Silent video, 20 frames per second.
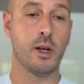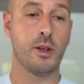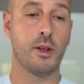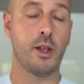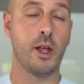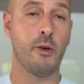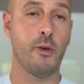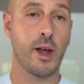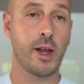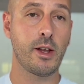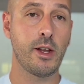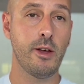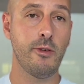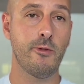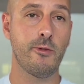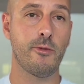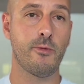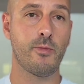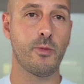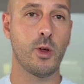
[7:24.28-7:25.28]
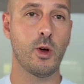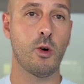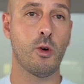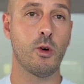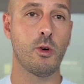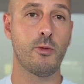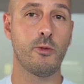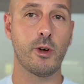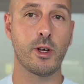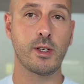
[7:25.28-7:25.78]
directive
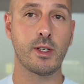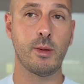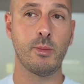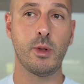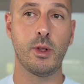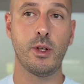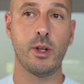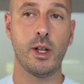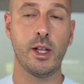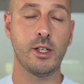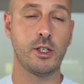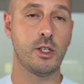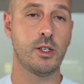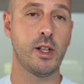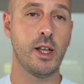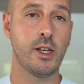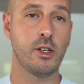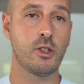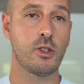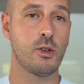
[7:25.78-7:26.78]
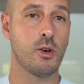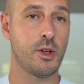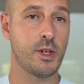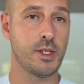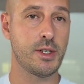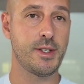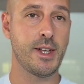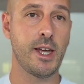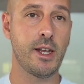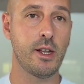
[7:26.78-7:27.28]
or, for example, the legislation or the
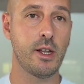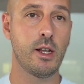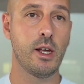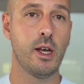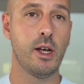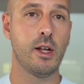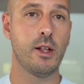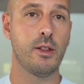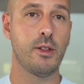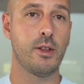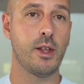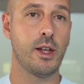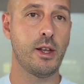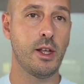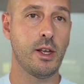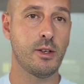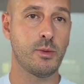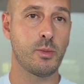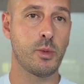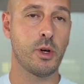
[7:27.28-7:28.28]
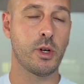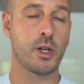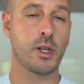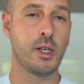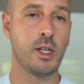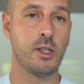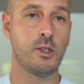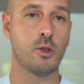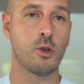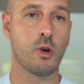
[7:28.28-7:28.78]
standard that his product
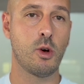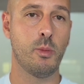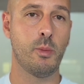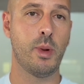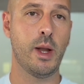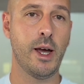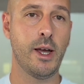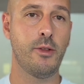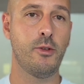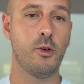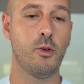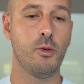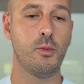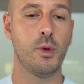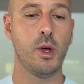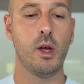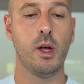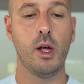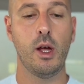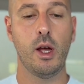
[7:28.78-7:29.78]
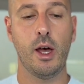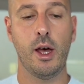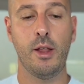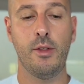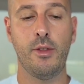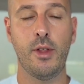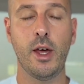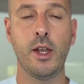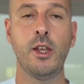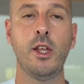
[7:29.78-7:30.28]
needs to comply to.
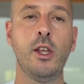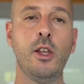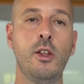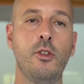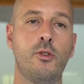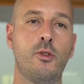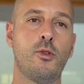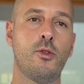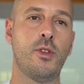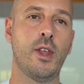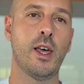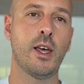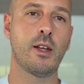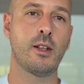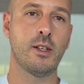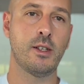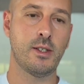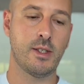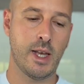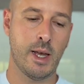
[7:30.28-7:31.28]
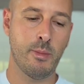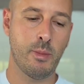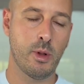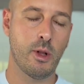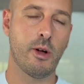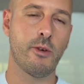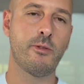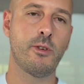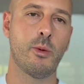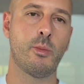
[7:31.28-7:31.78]
And then he needs to take the
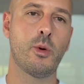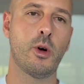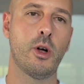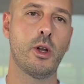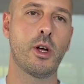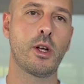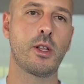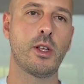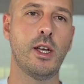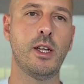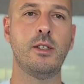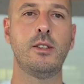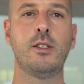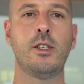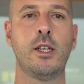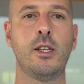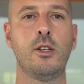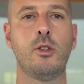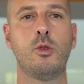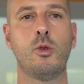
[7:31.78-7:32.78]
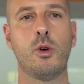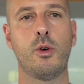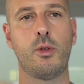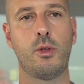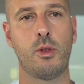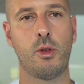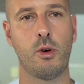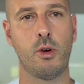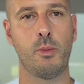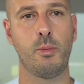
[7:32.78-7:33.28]
sample of your product and send it to a
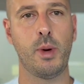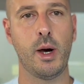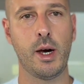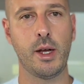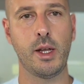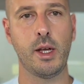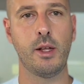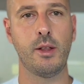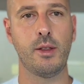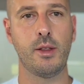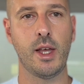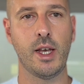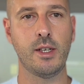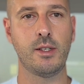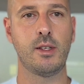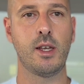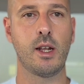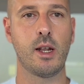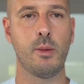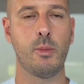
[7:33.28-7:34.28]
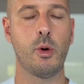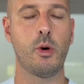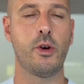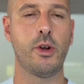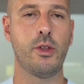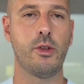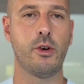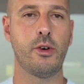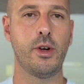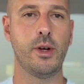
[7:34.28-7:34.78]
third-party testing
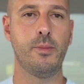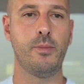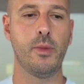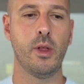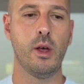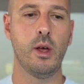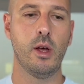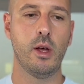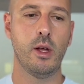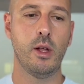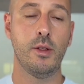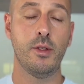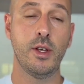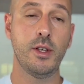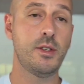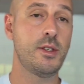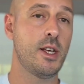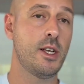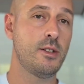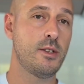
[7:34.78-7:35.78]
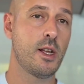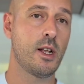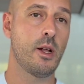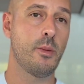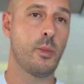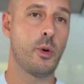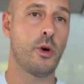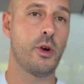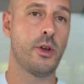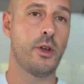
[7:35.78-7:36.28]
laboratory. This testing
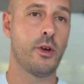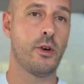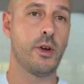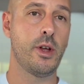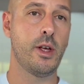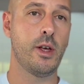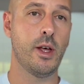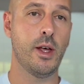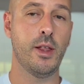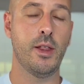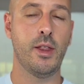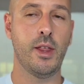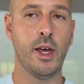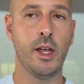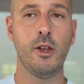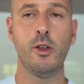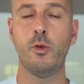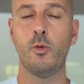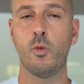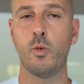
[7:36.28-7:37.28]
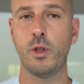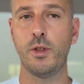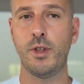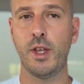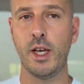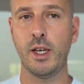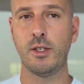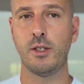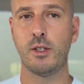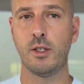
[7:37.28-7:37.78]
laboratory then will
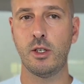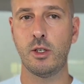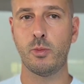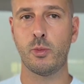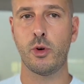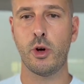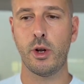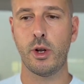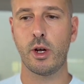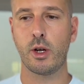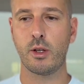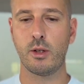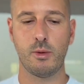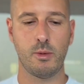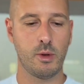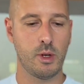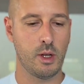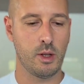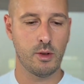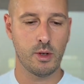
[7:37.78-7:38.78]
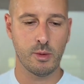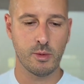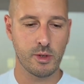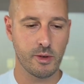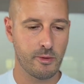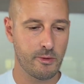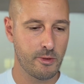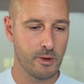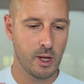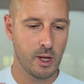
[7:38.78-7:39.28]
test this product in terms of